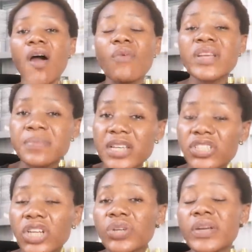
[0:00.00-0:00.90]
always make
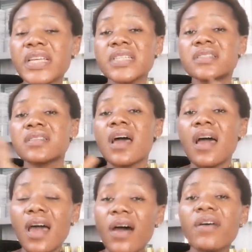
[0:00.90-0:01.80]
sure you eat
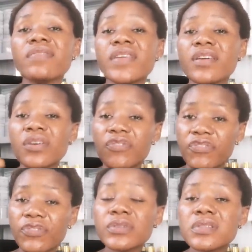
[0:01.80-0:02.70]
healthy
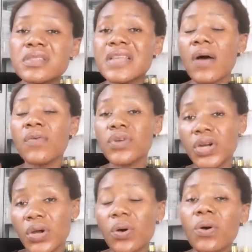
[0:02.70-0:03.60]
fruits that will
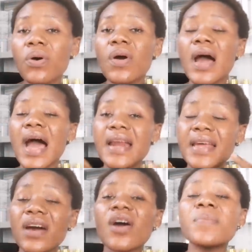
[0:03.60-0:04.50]
glow
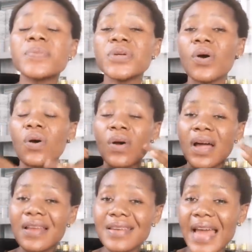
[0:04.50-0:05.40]
and help your
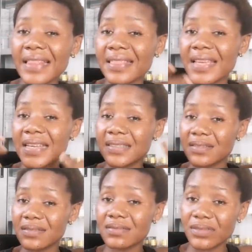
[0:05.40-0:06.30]

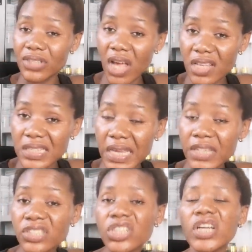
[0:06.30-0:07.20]
lightening
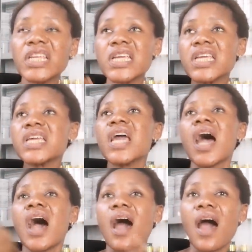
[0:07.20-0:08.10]
skin journey.
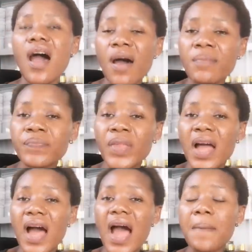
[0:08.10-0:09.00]

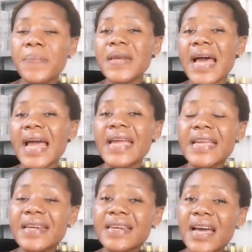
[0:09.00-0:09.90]

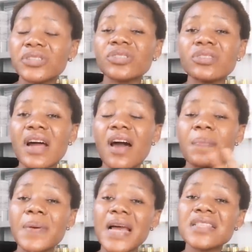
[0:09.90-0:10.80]
Apply
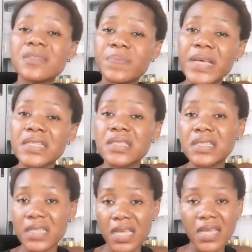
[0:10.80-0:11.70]
natural plant-based
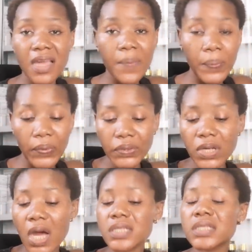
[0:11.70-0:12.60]
skincare
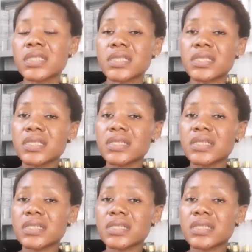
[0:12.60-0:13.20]
products.